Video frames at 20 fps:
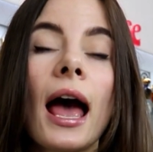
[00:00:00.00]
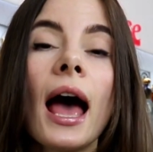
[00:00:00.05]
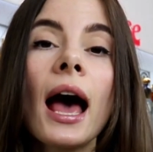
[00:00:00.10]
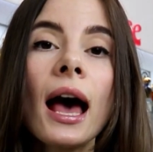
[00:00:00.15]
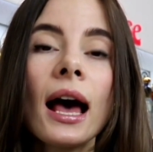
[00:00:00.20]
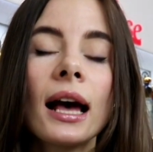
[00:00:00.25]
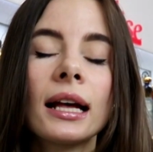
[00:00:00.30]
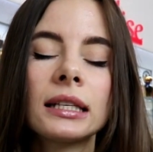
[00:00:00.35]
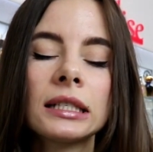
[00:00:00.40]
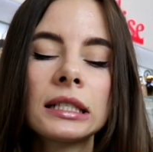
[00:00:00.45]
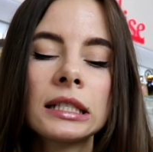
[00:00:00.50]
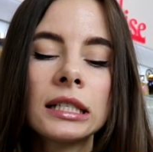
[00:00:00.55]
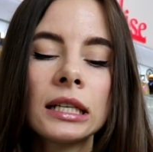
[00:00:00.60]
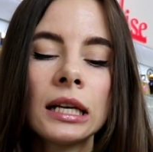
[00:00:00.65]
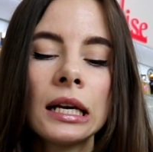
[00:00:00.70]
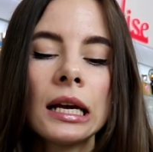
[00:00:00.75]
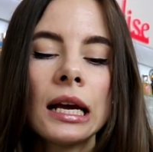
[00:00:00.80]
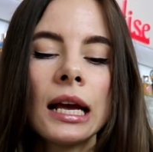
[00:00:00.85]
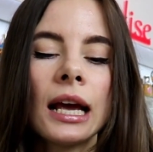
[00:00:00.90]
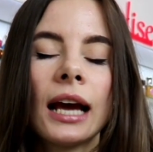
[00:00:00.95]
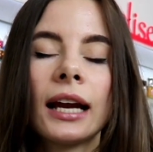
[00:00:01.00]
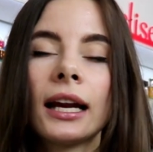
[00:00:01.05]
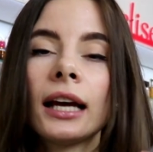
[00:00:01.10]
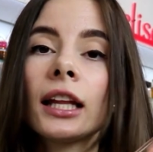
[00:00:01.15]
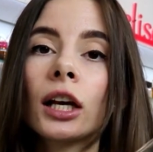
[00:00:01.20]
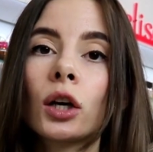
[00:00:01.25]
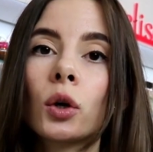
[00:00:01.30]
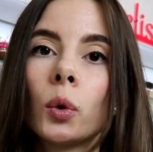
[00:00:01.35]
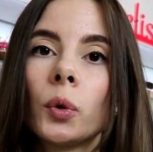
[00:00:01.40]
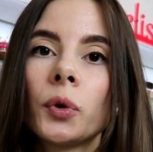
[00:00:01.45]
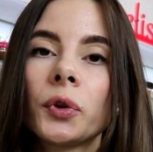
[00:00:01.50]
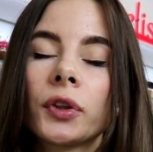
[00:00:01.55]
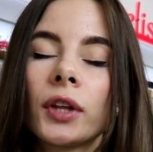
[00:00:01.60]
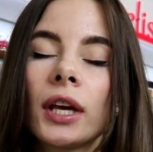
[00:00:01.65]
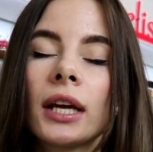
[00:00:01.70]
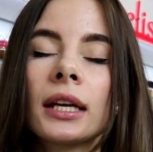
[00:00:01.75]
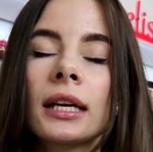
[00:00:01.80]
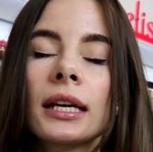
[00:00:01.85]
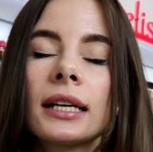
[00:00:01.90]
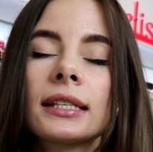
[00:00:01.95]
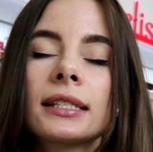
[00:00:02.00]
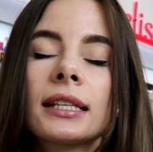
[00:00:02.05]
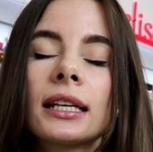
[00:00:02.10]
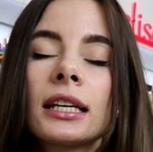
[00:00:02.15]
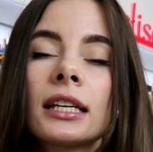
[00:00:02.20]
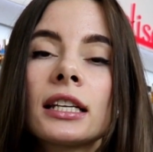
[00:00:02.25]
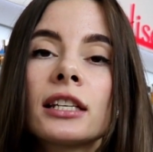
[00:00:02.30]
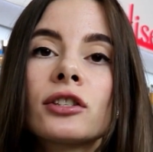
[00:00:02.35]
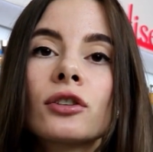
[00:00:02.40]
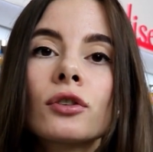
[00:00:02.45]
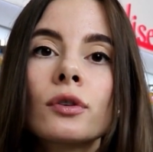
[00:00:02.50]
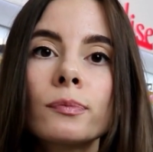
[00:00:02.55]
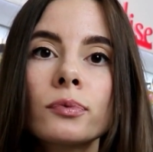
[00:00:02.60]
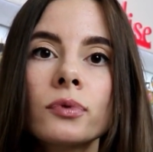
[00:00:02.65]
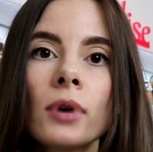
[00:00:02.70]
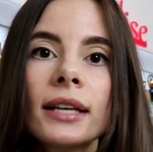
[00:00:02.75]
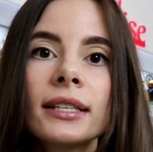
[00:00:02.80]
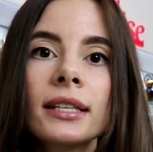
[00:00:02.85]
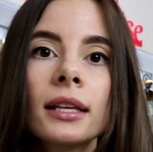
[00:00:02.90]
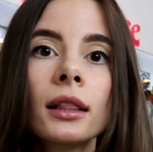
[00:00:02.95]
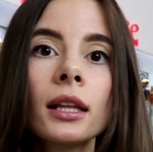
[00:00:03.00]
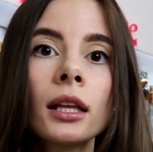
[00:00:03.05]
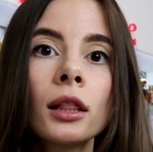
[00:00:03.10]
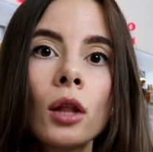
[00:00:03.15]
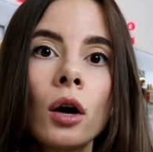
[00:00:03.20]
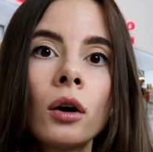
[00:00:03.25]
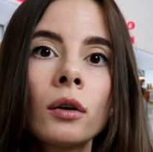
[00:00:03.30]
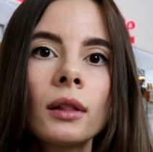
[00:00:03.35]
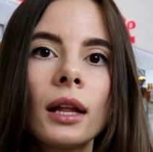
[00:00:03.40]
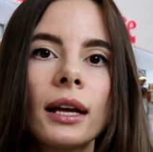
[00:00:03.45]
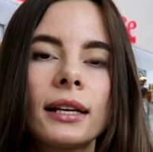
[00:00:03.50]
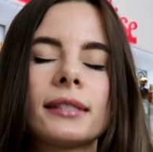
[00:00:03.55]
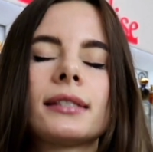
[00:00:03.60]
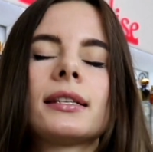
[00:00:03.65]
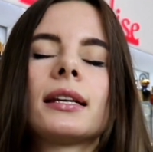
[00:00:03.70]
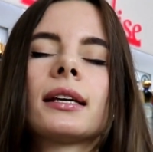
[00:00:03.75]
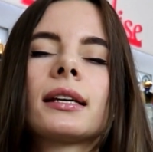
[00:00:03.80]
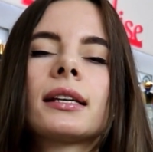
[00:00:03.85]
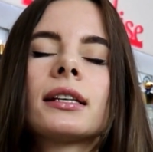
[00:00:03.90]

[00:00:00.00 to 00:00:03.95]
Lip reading: And another cool thing is that it is surprisingly long-lasting,